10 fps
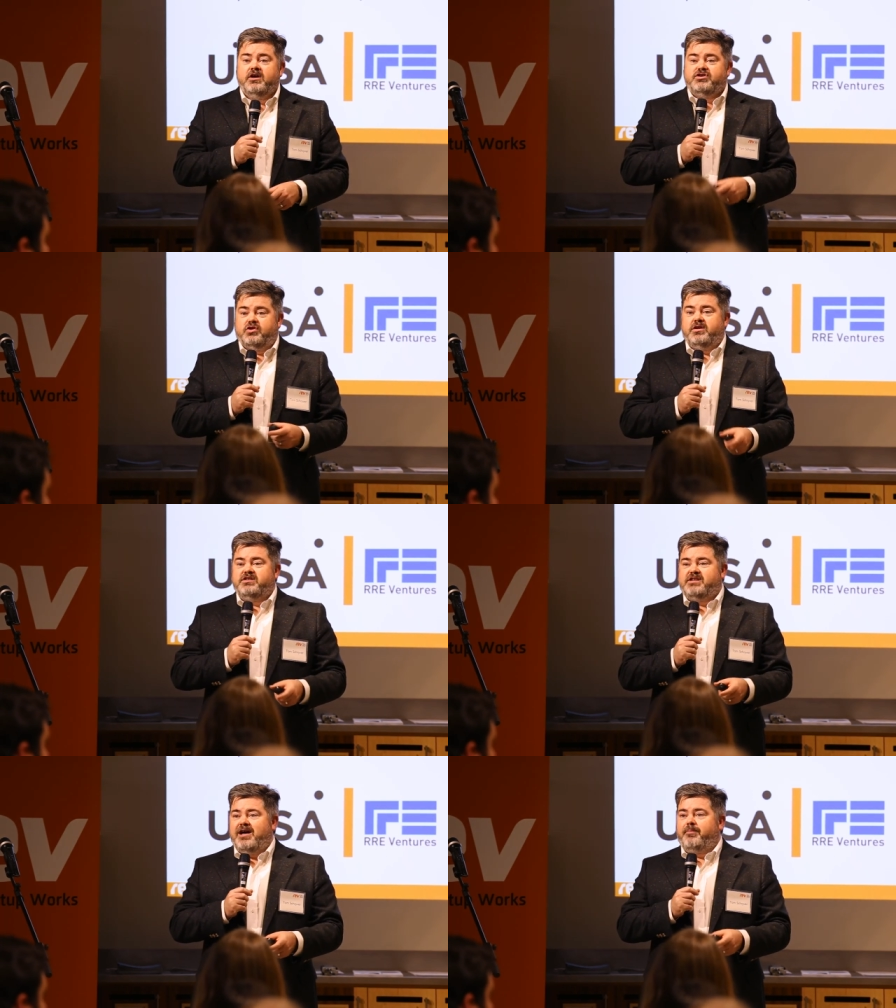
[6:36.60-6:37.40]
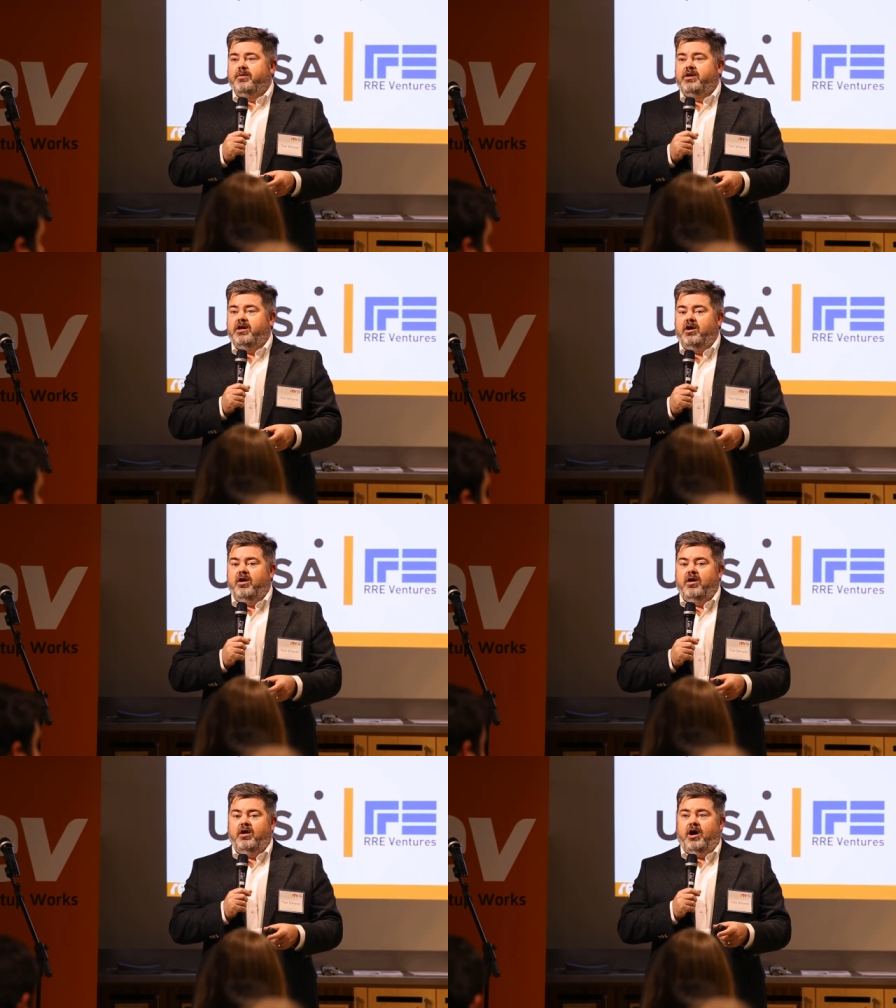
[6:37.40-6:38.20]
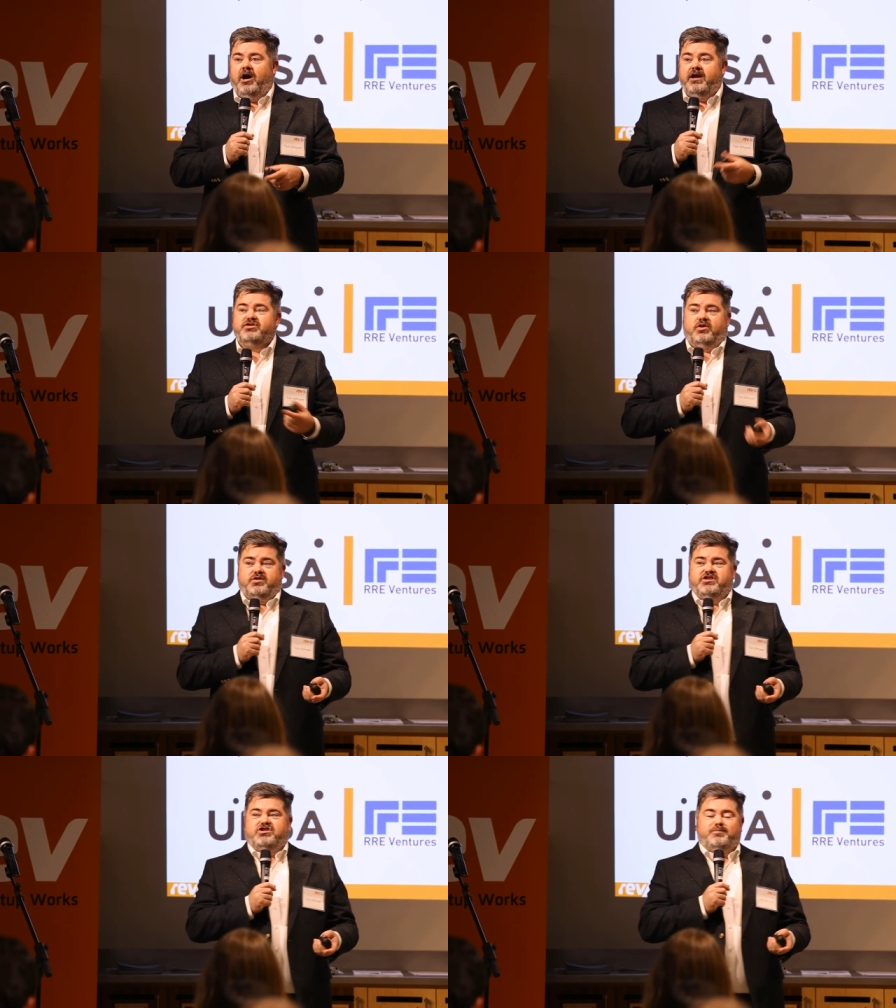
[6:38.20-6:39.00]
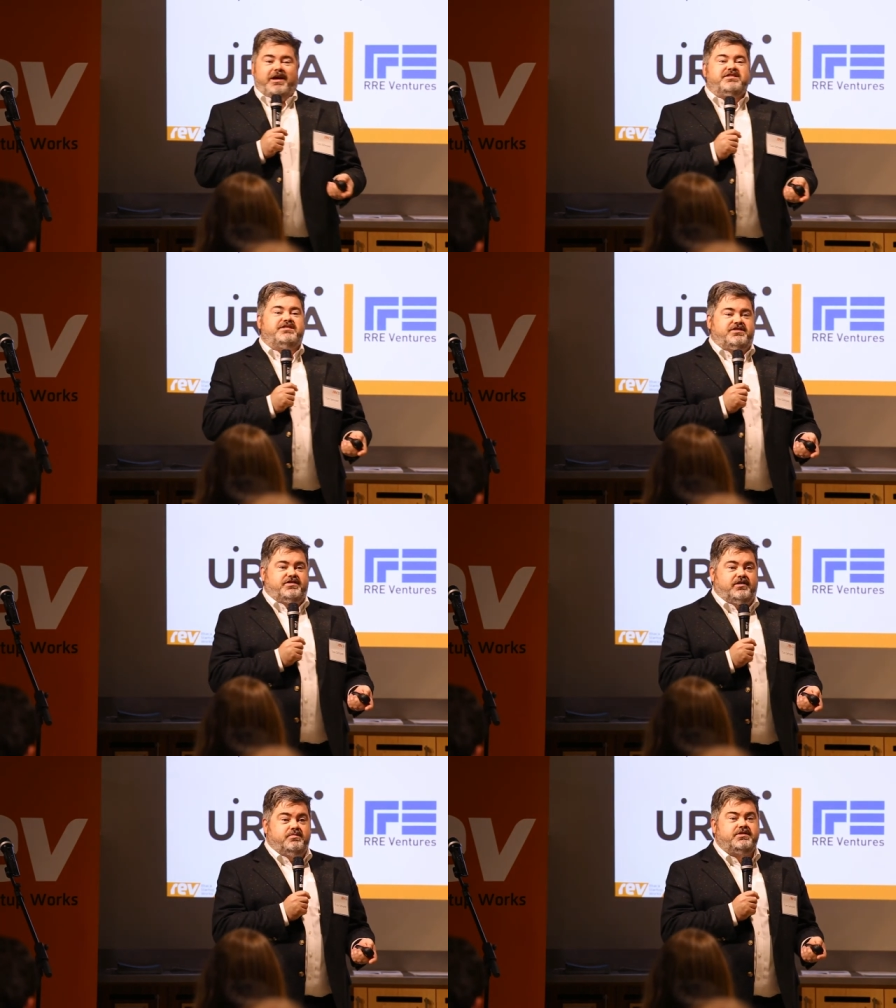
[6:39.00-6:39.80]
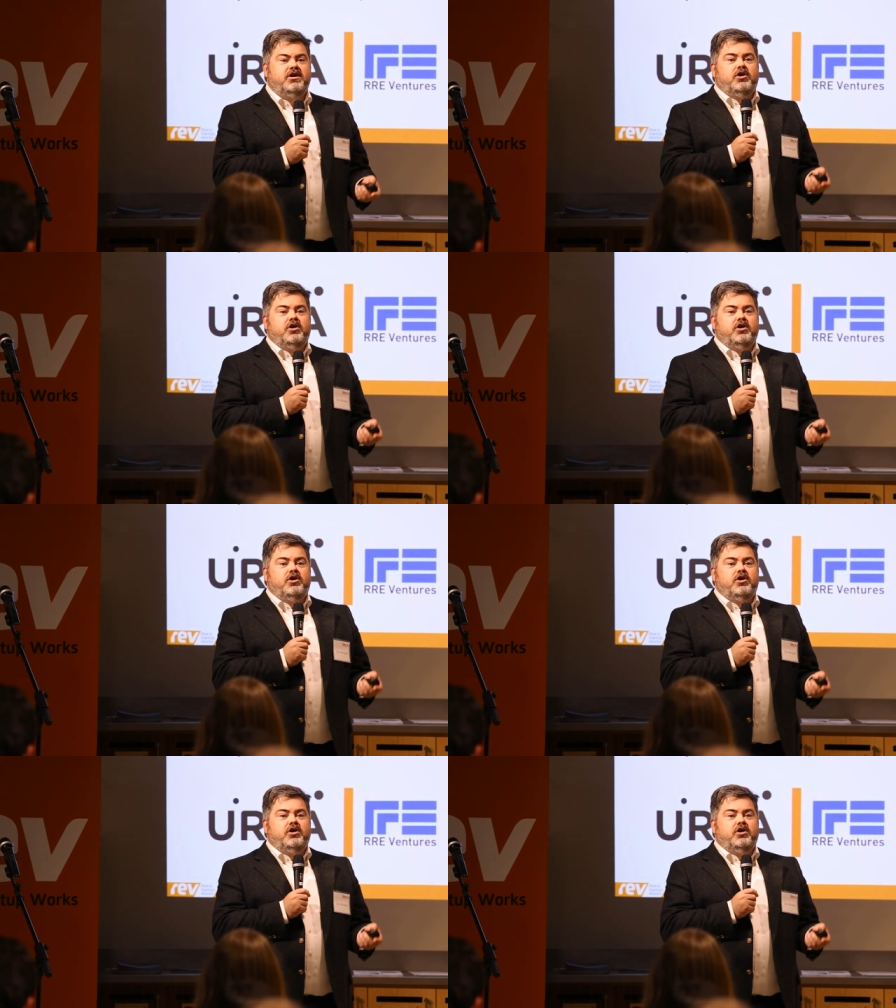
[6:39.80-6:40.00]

So an example here uh, is Ursa Space Systems,